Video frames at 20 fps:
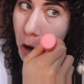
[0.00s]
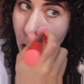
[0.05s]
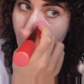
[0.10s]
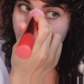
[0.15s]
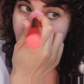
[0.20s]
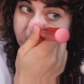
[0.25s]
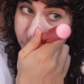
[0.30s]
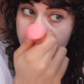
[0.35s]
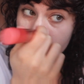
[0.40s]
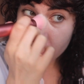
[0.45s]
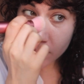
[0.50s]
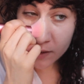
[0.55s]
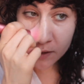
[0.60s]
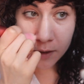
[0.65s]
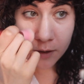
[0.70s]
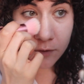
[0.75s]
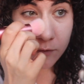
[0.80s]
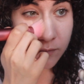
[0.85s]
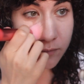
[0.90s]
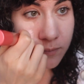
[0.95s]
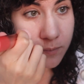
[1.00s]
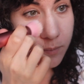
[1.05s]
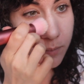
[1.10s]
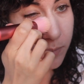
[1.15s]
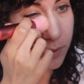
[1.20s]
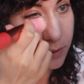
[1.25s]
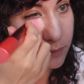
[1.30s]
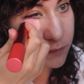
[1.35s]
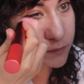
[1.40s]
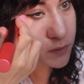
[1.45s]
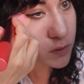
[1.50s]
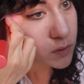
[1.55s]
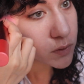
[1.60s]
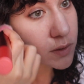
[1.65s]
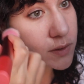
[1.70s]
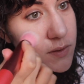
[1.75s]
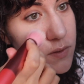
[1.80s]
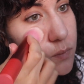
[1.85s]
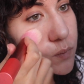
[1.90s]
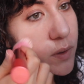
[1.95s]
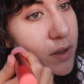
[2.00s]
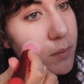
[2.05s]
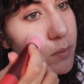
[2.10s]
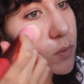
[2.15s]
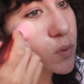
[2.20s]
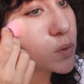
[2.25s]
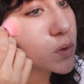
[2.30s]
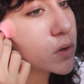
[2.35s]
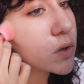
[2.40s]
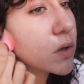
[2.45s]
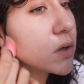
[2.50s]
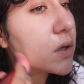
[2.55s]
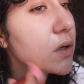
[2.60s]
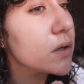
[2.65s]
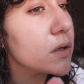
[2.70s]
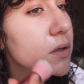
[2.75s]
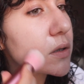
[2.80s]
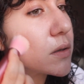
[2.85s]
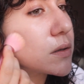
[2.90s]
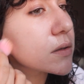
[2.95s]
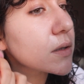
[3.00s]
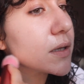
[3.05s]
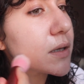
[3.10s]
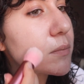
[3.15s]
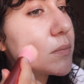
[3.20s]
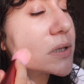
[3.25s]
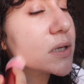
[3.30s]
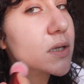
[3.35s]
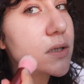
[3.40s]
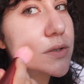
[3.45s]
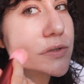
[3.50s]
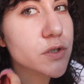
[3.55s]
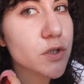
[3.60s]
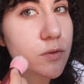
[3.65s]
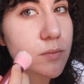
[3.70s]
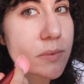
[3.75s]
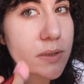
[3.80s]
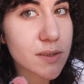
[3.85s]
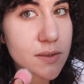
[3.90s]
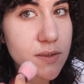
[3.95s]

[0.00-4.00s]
I feel like I've been focused way more on like making sure my